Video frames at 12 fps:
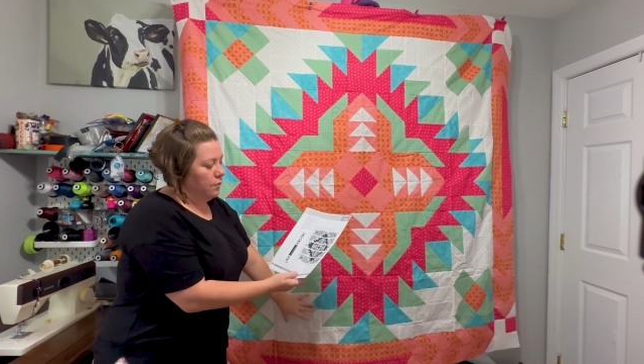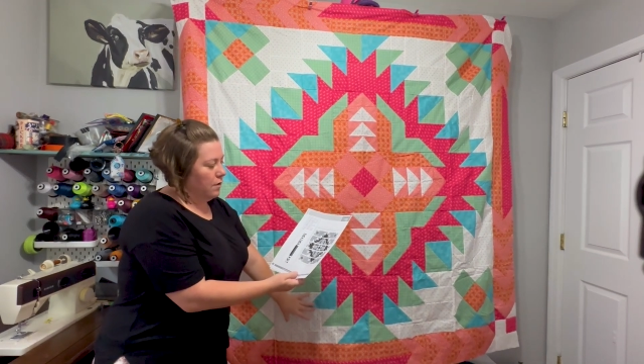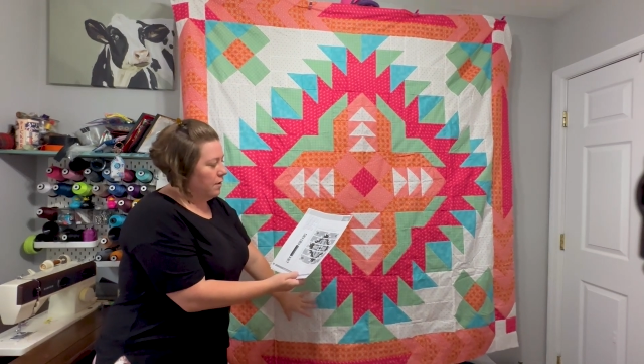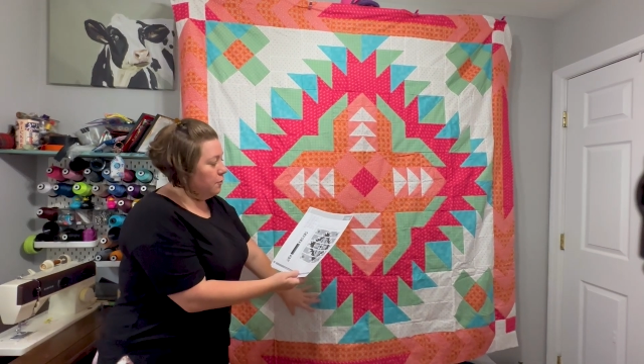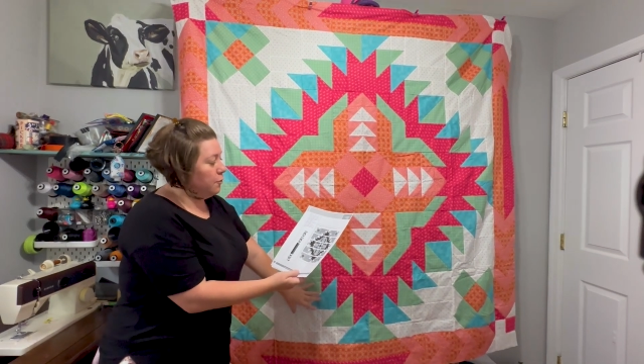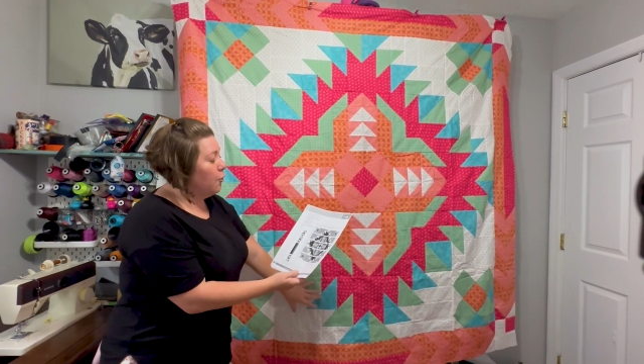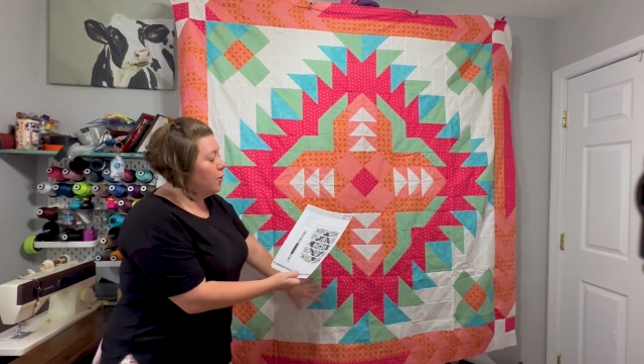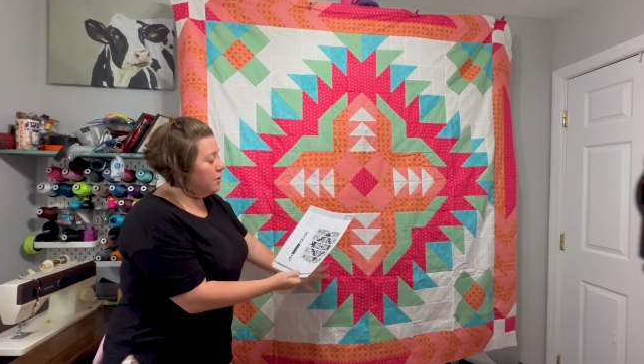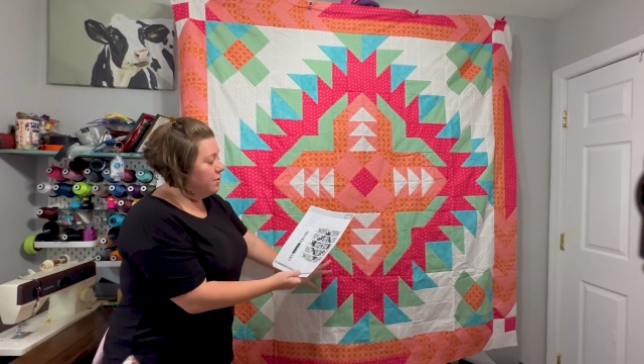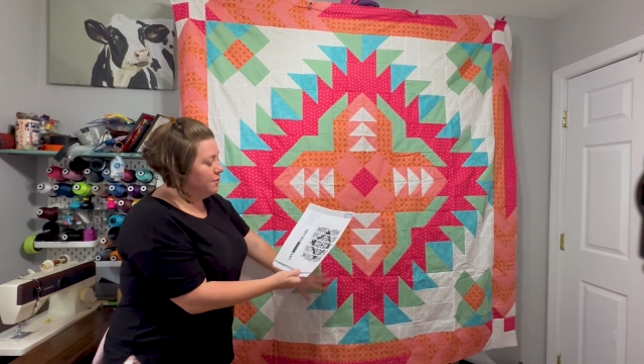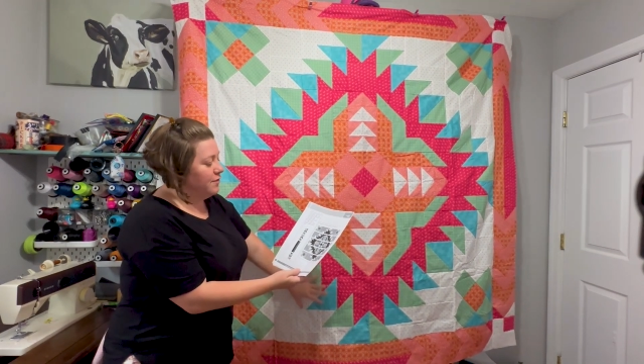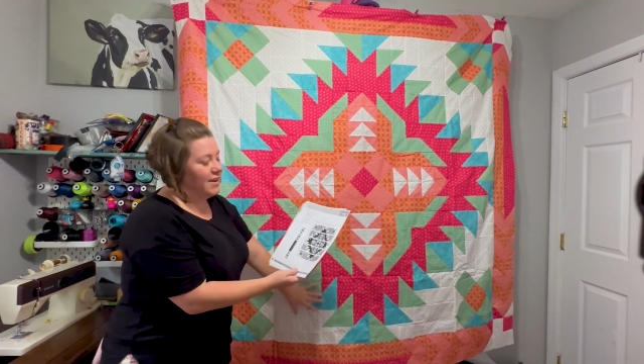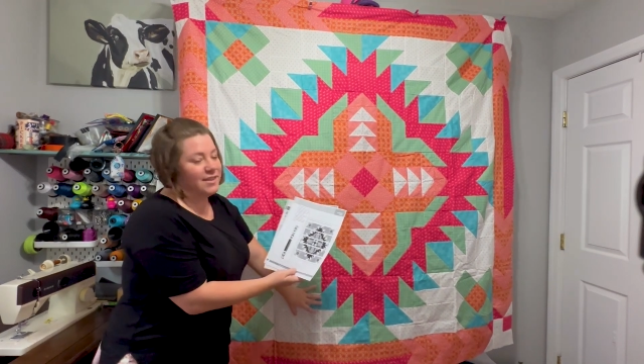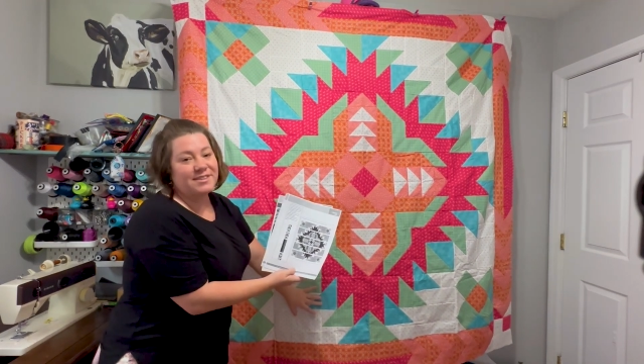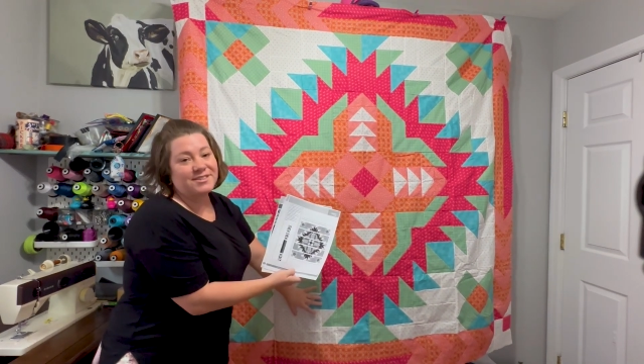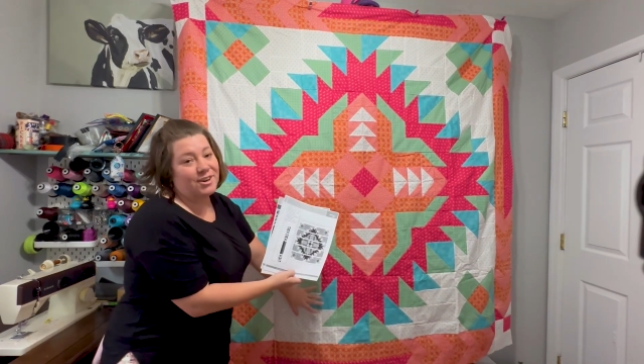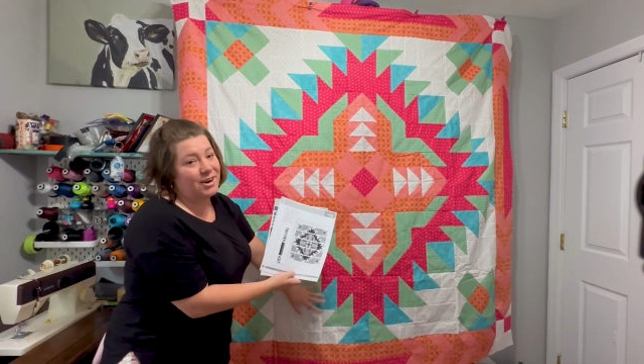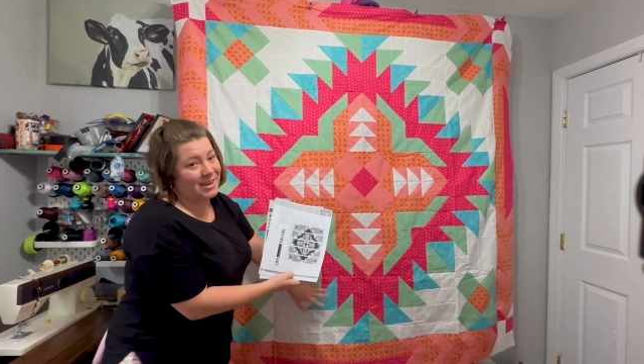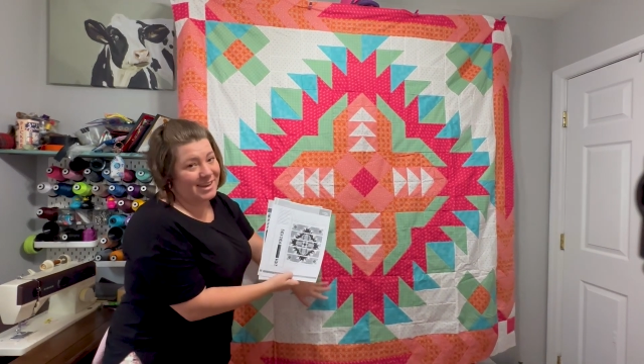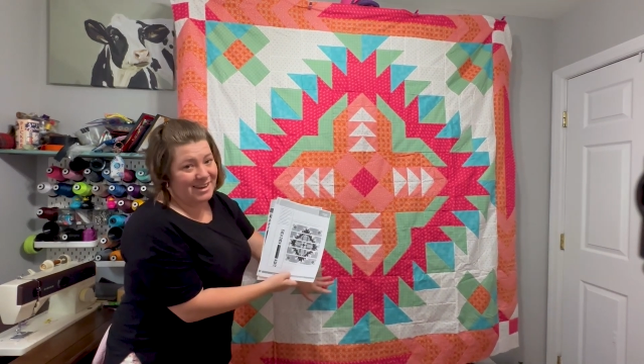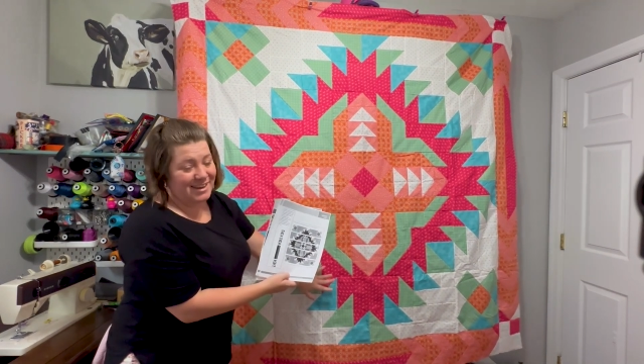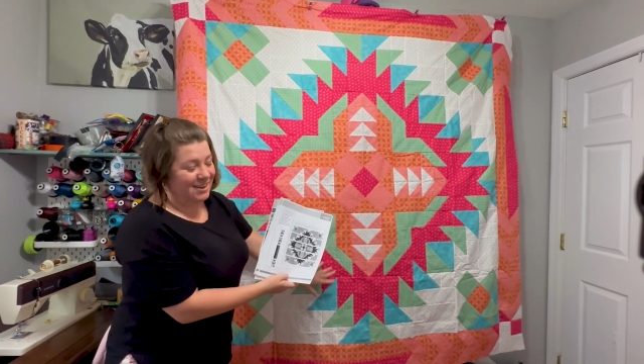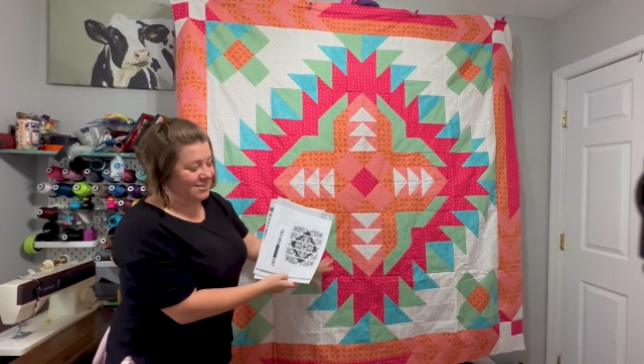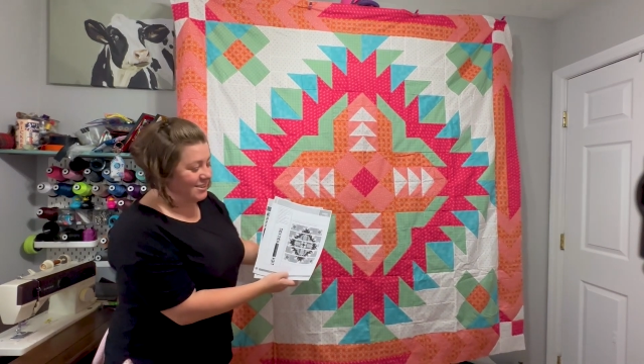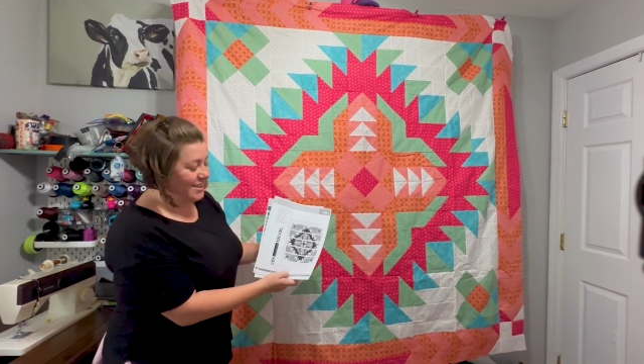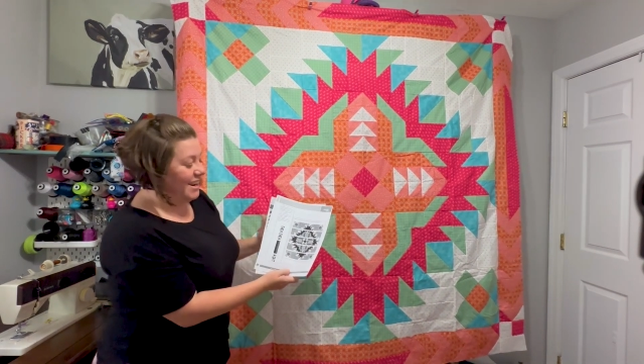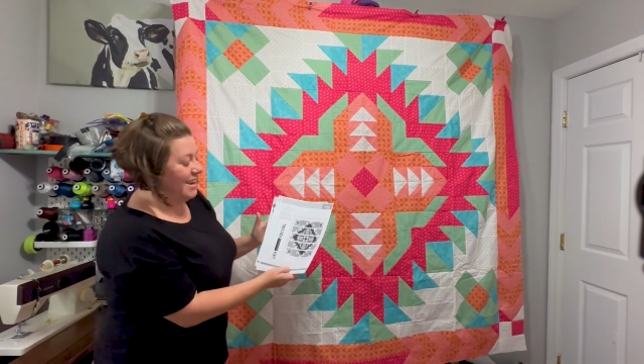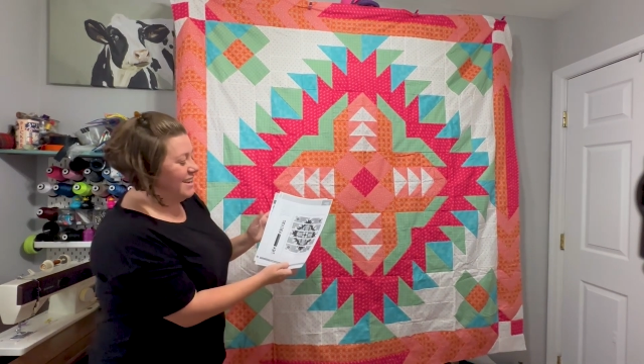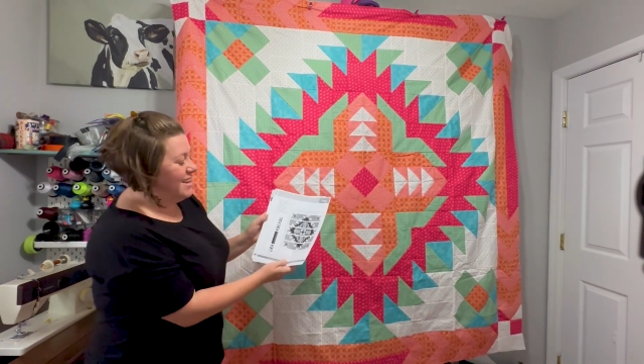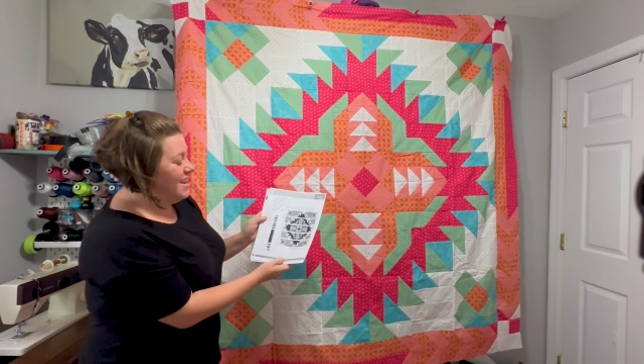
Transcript: or fourth, fifth. Sorry, I can't count today.